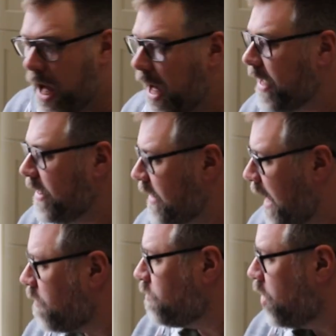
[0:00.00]
I
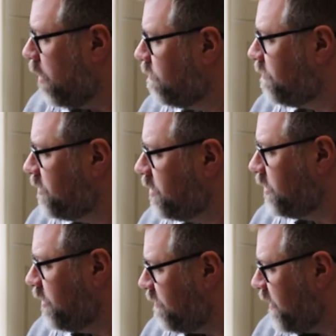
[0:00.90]
now
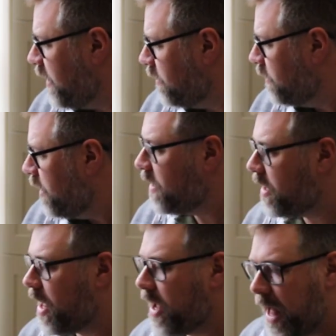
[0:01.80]
confidently feel
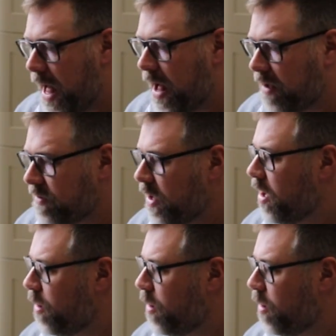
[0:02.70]
that I have